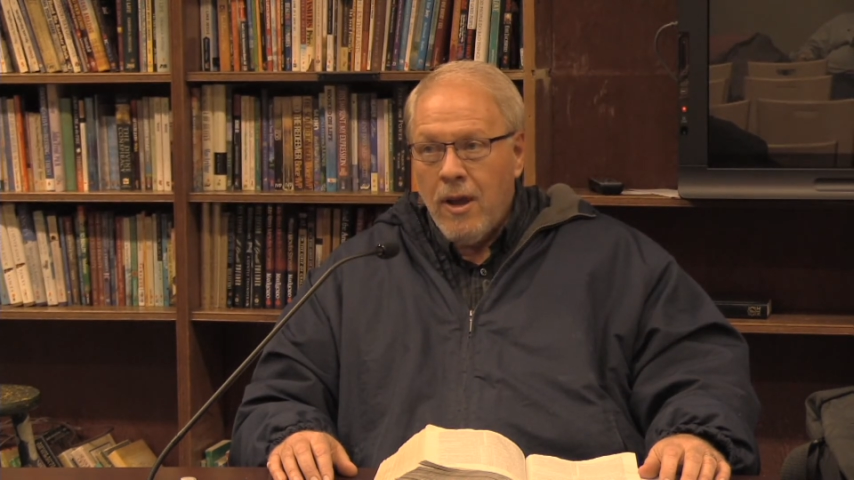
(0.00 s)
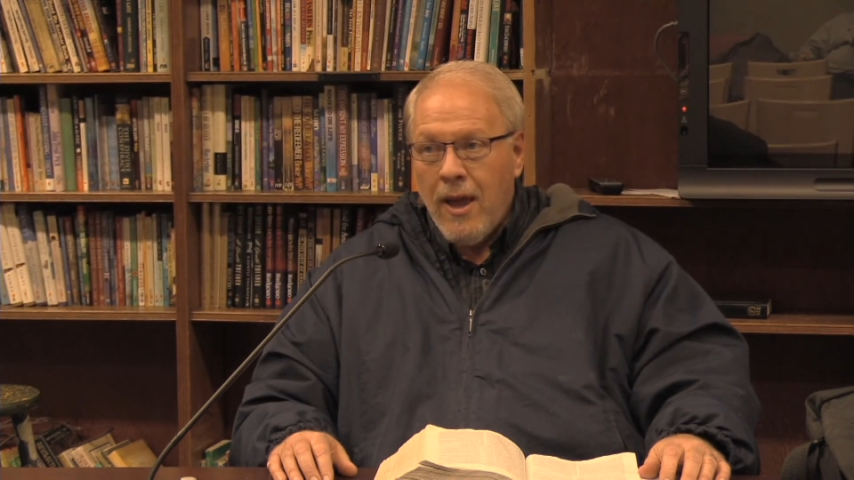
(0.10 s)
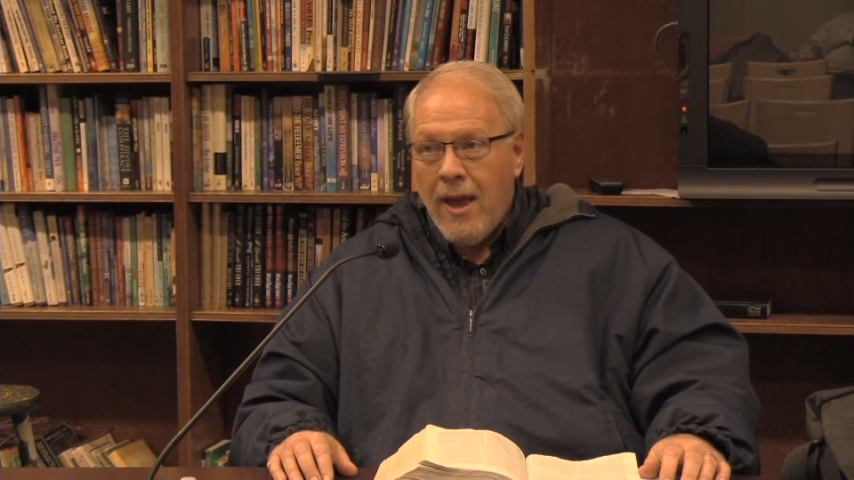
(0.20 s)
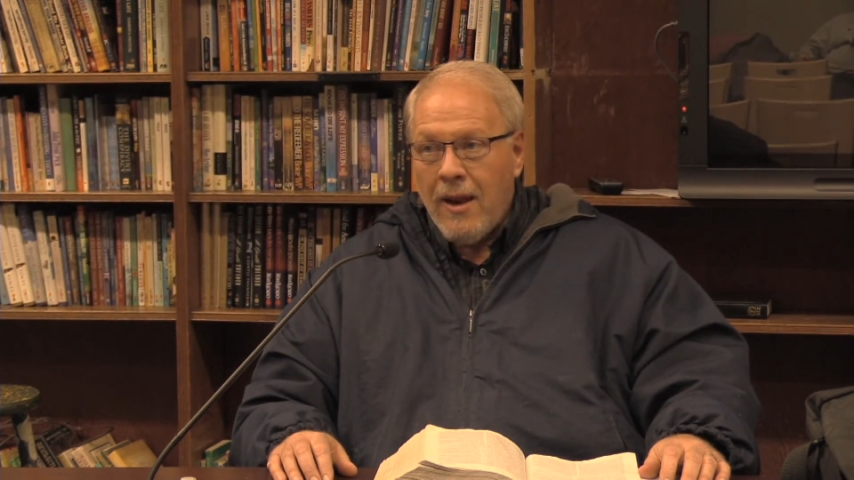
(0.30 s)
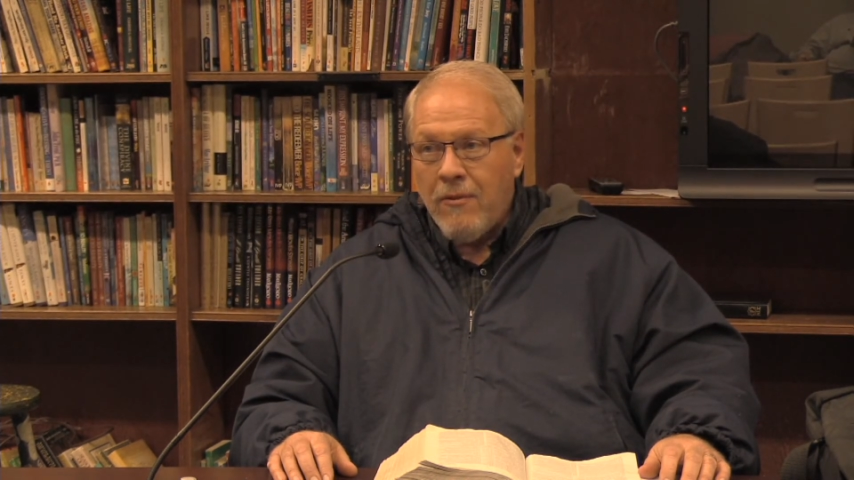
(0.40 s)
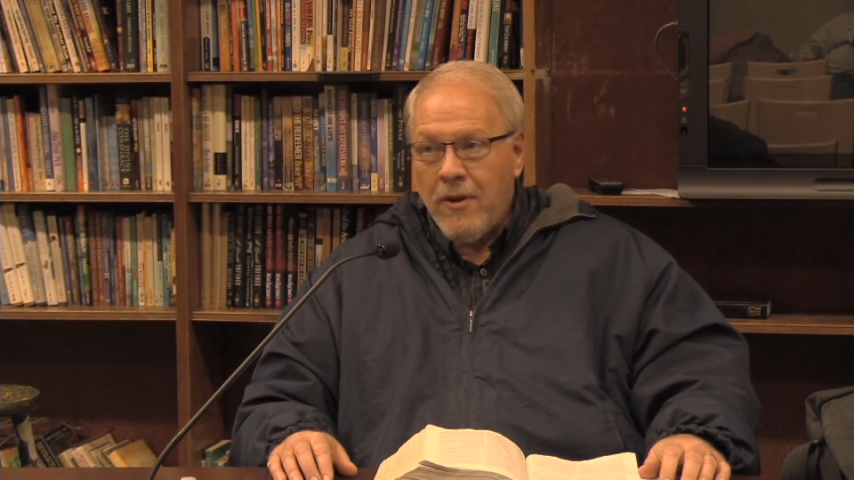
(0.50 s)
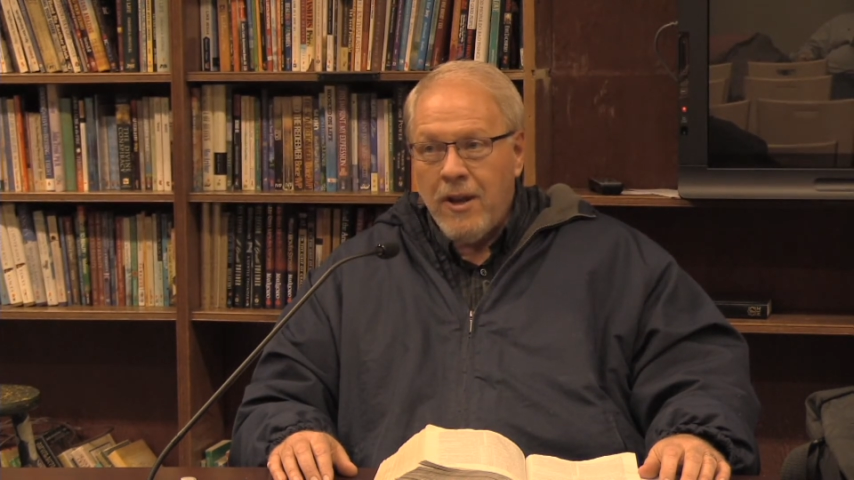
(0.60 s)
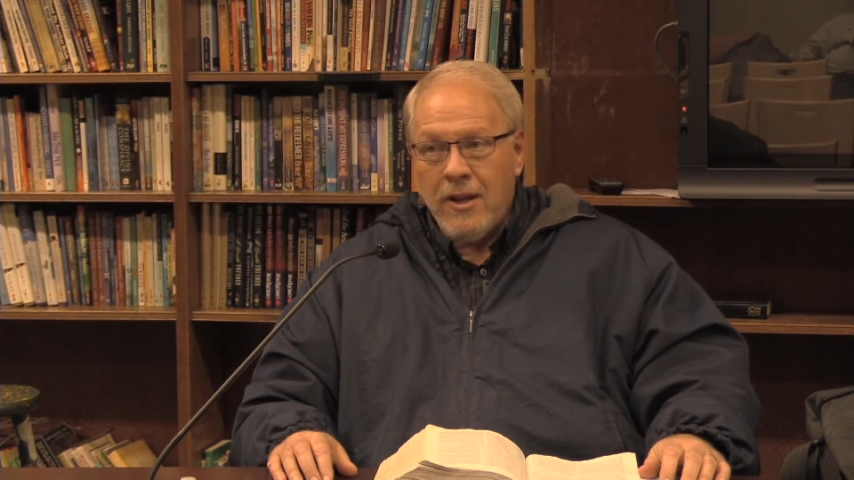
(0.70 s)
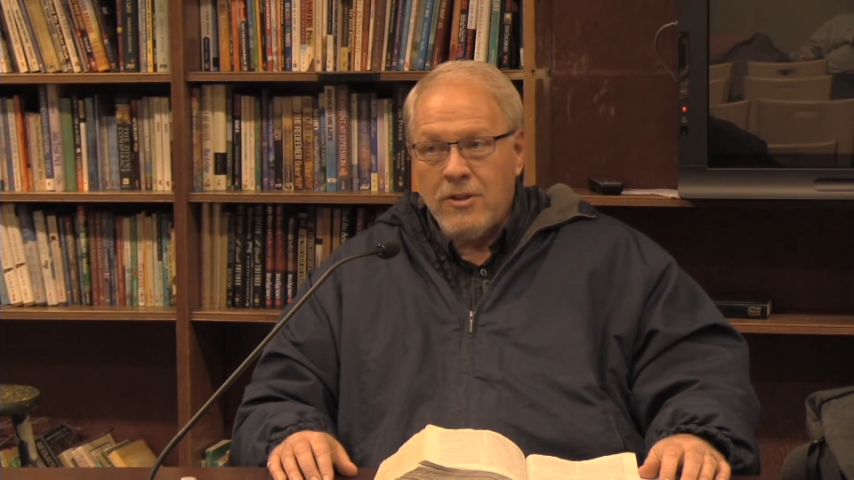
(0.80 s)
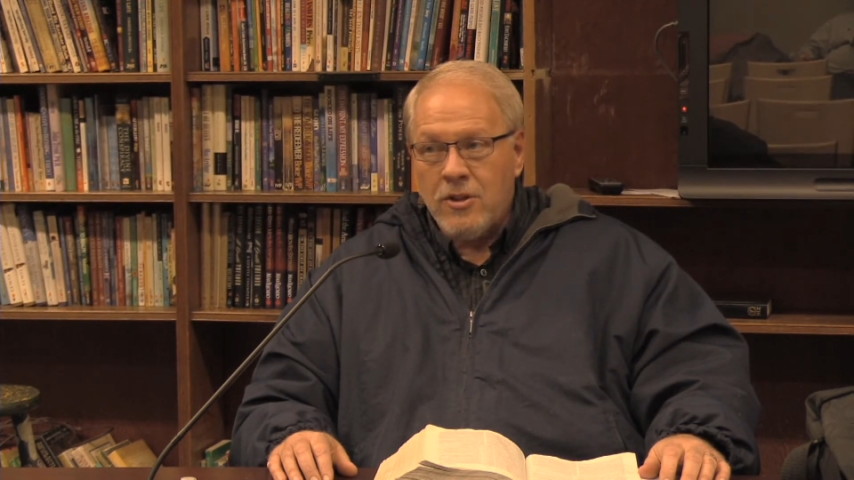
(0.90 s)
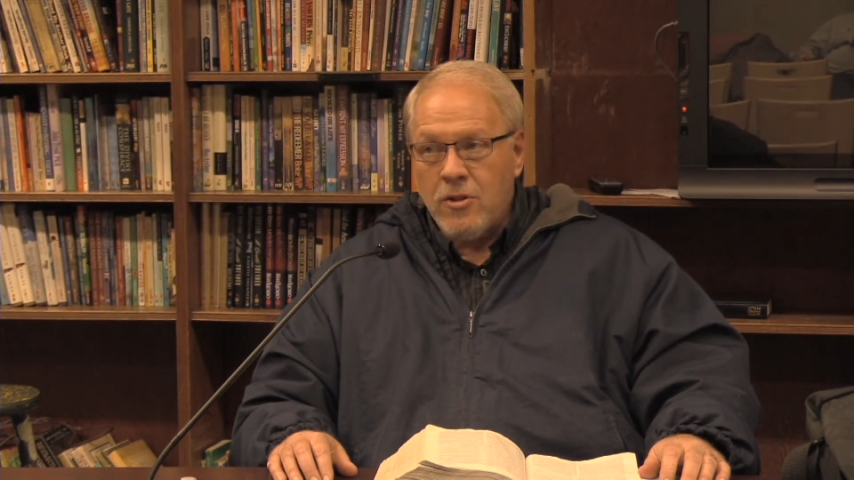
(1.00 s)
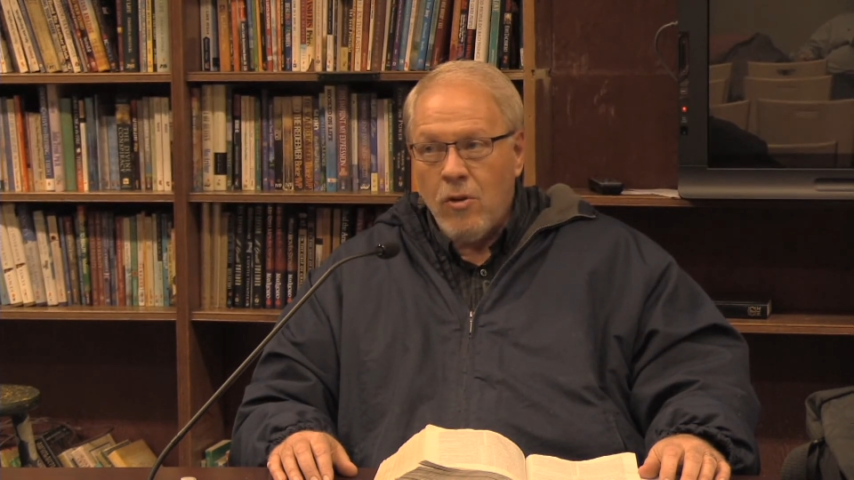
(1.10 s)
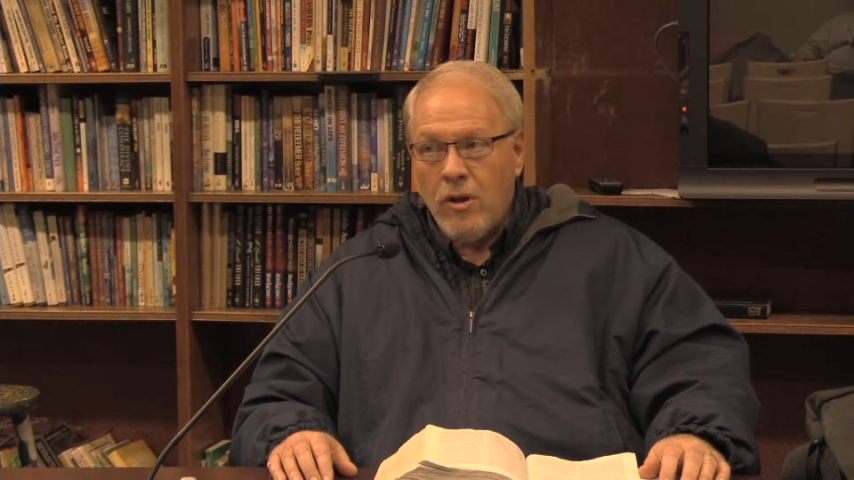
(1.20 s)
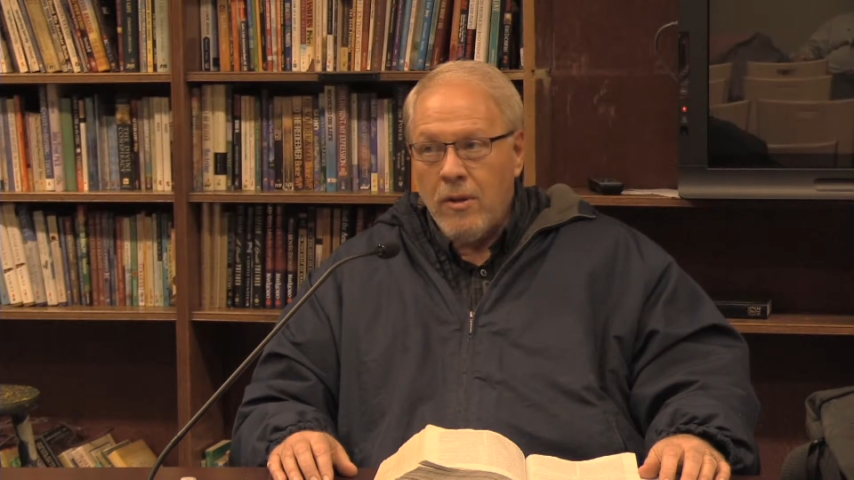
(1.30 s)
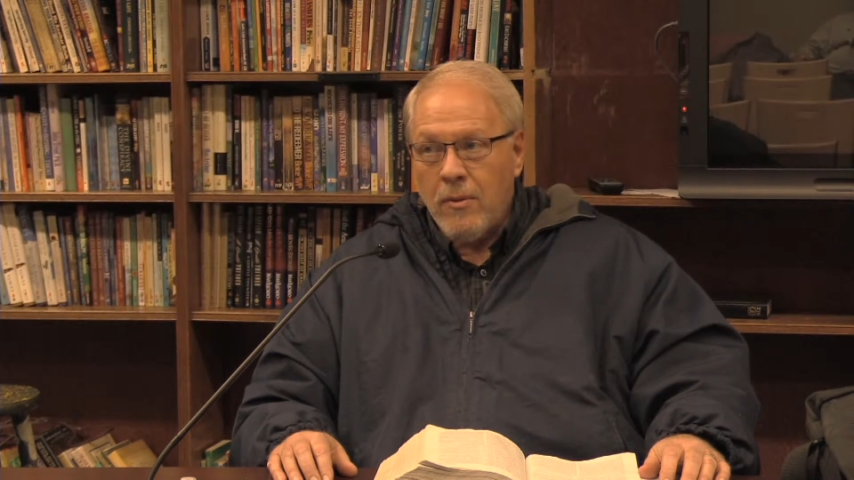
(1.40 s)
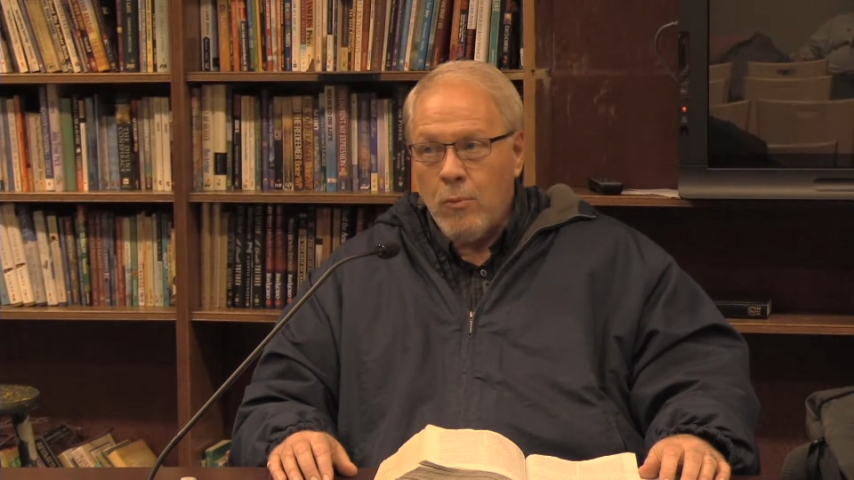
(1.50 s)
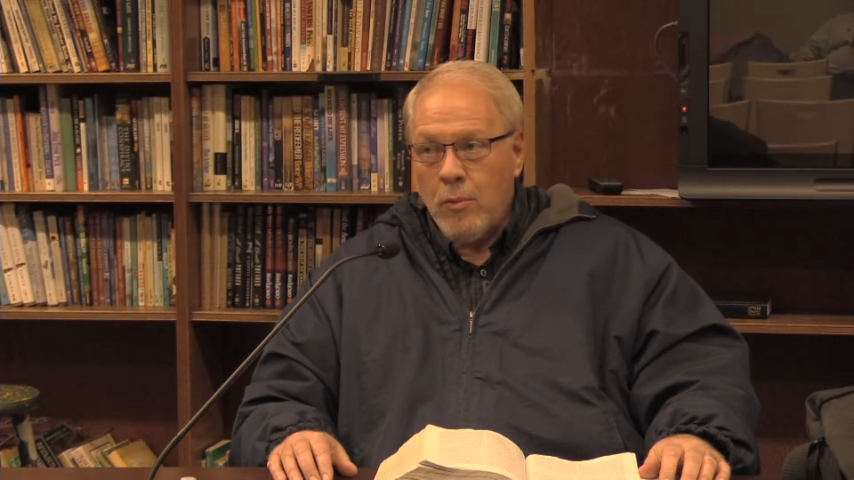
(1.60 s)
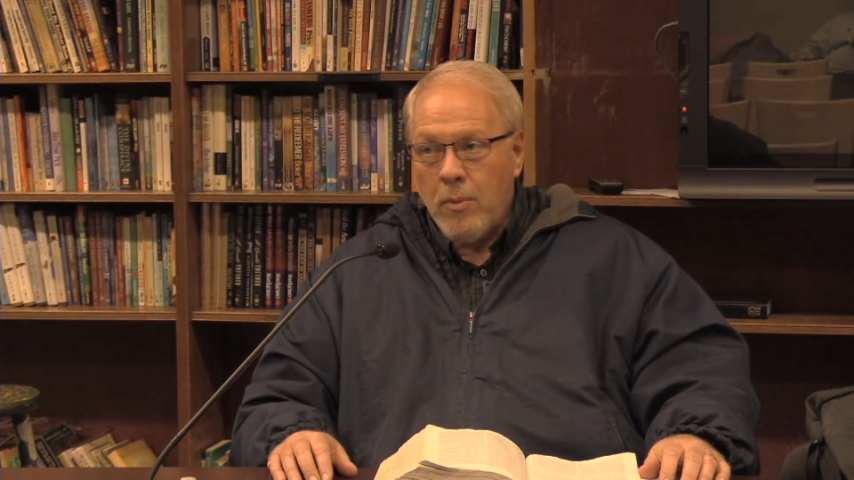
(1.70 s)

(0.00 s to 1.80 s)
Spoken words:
And if it is, would